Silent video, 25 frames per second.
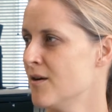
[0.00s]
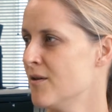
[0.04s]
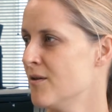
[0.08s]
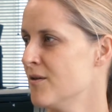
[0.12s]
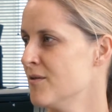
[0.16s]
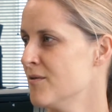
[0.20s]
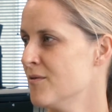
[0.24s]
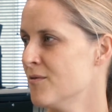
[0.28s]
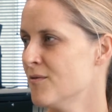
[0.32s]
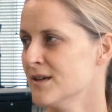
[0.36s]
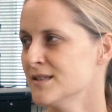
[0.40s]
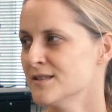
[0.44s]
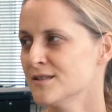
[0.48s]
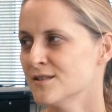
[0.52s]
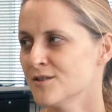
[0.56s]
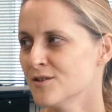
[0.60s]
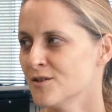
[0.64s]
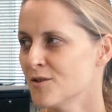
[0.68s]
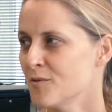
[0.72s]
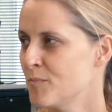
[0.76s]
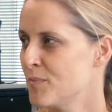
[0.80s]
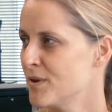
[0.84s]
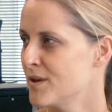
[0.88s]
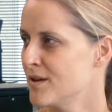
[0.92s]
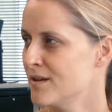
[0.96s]
What's
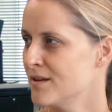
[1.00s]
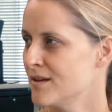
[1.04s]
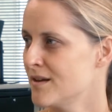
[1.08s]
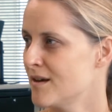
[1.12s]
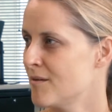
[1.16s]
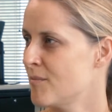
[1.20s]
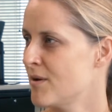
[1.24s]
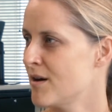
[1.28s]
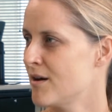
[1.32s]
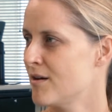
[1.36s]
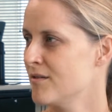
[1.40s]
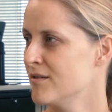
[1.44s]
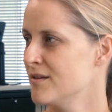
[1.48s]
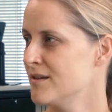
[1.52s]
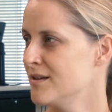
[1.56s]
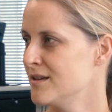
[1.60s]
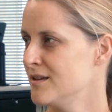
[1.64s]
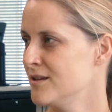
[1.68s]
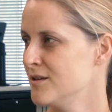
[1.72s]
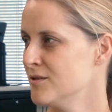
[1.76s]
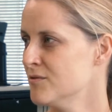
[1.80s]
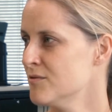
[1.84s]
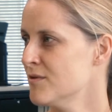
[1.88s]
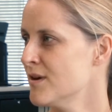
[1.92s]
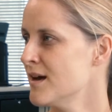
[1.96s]
your opinion about the
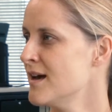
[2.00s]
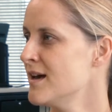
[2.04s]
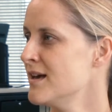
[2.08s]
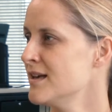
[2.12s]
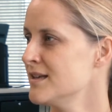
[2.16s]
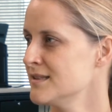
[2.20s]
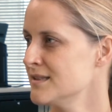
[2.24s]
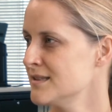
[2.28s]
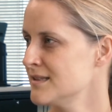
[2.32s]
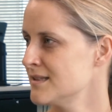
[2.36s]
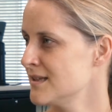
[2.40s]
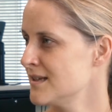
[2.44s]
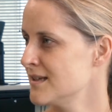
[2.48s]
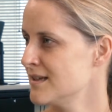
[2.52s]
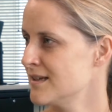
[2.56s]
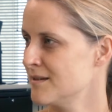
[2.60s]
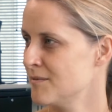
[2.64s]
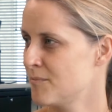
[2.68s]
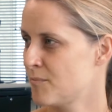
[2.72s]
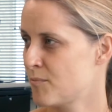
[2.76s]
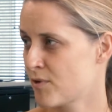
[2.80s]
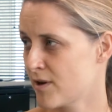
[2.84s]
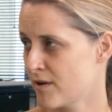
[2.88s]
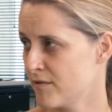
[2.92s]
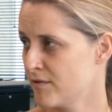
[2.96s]
US
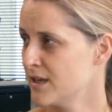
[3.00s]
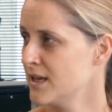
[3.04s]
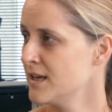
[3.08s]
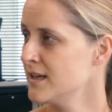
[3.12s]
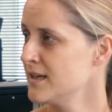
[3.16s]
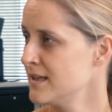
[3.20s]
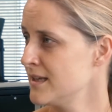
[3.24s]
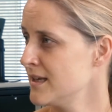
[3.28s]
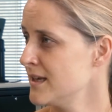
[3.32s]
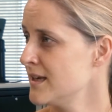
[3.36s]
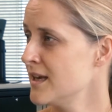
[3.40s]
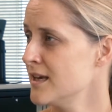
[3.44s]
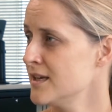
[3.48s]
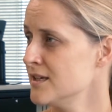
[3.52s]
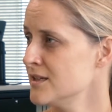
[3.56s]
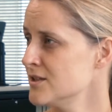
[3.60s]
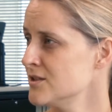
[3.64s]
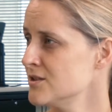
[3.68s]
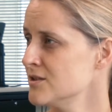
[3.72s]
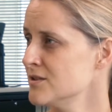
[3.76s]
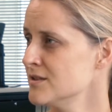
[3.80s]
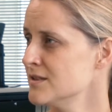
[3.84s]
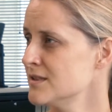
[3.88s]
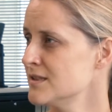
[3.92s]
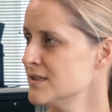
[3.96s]
private
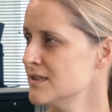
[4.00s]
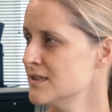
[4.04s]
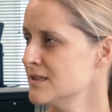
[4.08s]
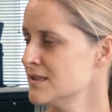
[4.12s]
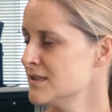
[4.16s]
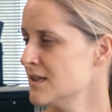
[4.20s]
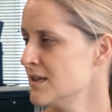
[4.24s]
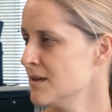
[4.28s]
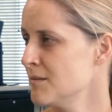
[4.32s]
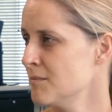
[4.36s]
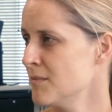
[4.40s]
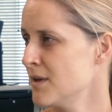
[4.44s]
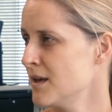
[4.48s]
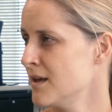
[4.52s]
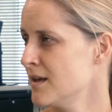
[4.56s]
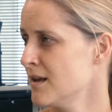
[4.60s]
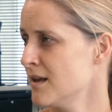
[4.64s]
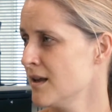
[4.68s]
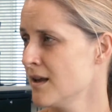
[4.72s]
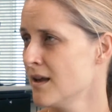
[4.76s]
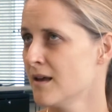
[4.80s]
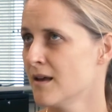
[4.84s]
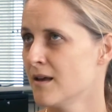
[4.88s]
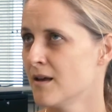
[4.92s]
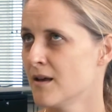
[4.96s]
litigation system,
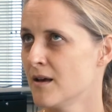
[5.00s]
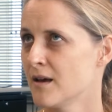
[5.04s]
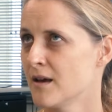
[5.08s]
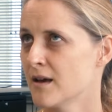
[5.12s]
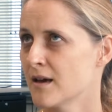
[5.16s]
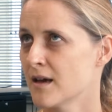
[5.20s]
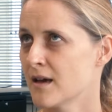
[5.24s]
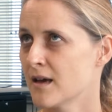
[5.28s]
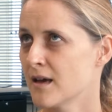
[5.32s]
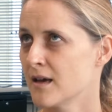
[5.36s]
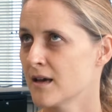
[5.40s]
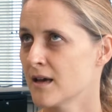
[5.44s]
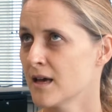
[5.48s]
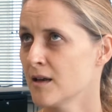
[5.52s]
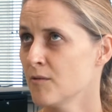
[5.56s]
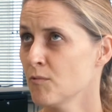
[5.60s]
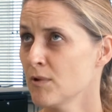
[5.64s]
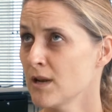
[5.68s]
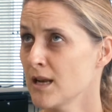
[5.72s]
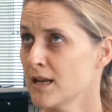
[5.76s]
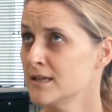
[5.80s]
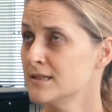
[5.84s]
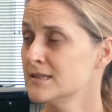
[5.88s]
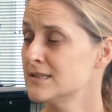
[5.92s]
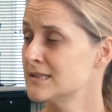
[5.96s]
and can
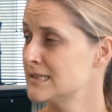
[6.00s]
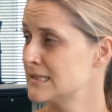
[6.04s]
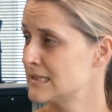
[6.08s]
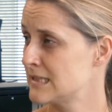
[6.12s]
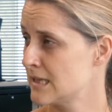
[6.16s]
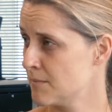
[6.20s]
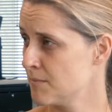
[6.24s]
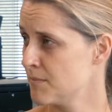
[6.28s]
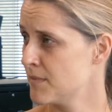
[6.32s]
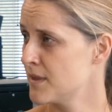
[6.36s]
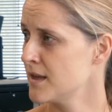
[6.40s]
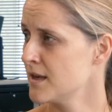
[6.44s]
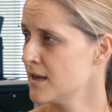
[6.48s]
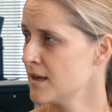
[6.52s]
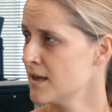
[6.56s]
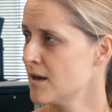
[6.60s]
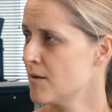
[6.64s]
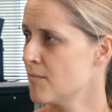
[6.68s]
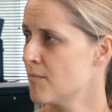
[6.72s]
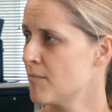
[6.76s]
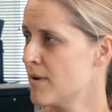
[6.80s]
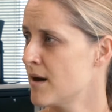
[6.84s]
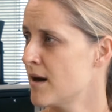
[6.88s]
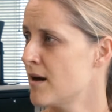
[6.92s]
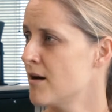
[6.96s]
we learn something
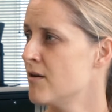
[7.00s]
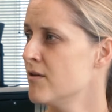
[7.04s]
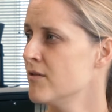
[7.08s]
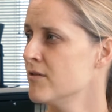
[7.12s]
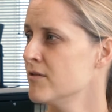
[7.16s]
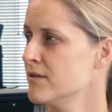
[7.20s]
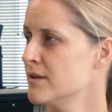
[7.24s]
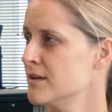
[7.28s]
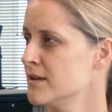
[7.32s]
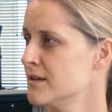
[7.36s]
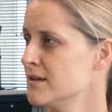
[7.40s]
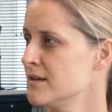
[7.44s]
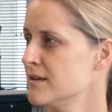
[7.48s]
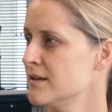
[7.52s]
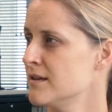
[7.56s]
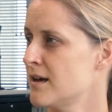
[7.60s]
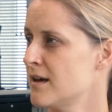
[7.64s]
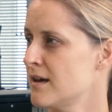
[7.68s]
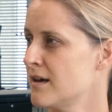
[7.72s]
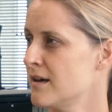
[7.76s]
about the